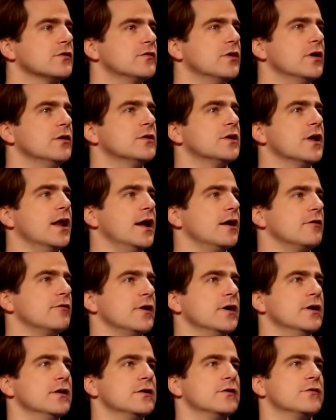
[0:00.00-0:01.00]
a total
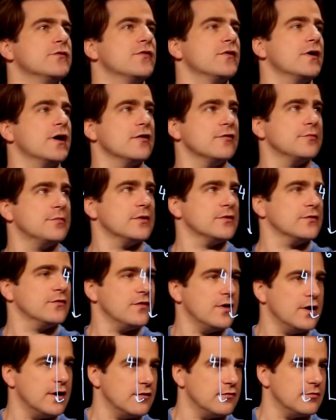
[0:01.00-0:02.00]
area of 5 plus
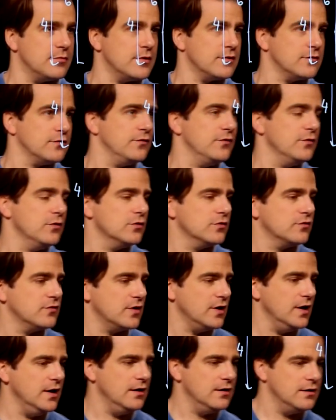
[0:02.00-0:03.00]
5 plus
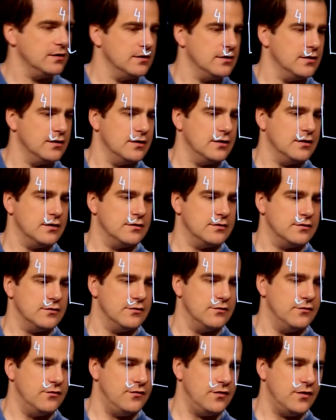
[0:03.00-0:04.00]
40,
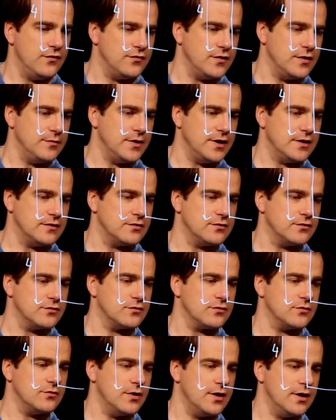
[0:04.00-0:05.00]
50 meters
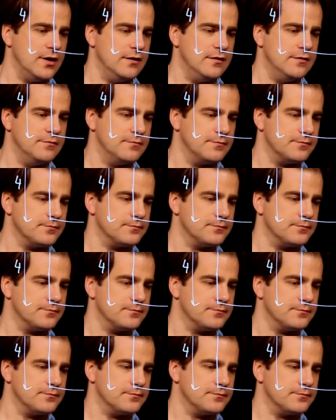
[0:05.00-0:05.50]
squared.